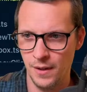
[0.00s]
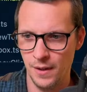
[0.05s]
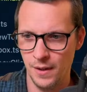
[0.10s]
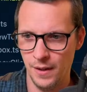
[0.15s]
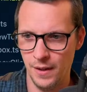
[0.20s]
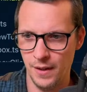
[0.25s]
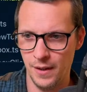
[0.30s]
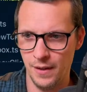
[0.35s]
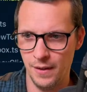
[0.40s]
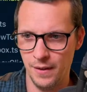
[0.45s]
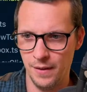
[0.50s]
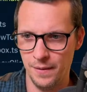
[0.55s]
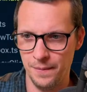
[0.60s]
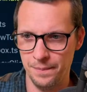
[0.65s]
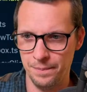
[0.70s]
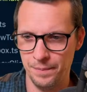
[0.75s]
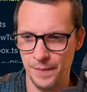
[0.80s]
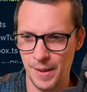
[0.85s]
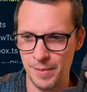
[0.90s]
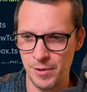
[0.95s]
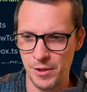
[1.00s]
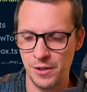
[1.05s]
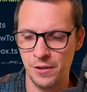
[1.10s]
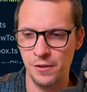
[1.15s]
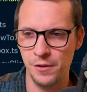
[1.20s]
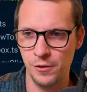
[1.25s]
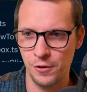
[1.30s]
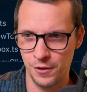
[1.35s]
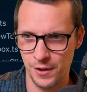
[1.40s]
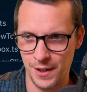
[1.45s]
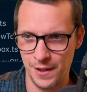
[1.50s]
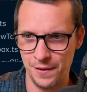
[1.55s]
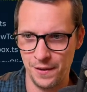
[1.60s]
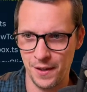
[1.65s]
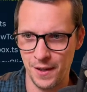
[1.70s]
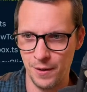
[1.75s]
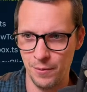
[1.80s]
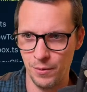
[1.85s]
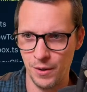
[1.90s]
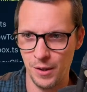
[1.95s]
I'm just going to continue
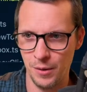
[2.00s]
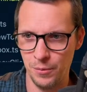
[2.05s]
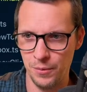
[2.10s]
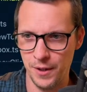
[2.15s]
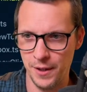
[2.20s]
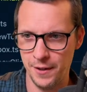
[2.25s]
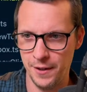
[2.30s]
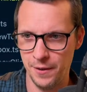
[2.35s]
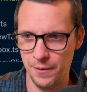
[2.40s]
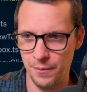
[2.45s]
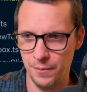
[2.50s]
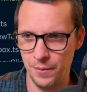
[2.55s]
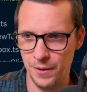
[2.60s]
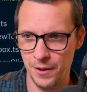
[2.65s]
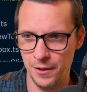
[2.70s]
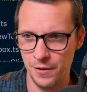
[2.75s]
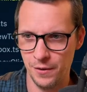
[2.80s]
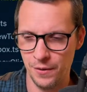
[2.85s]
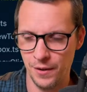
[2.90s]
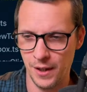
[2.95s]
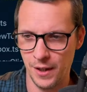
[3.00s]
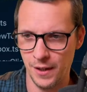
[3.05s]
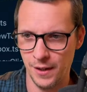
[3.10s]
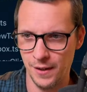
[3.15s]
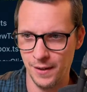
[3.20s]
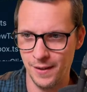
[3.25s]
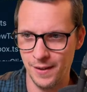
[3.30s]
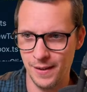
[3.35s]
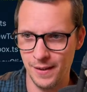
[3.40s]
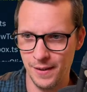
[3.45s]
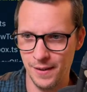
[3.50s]
here while we're talking.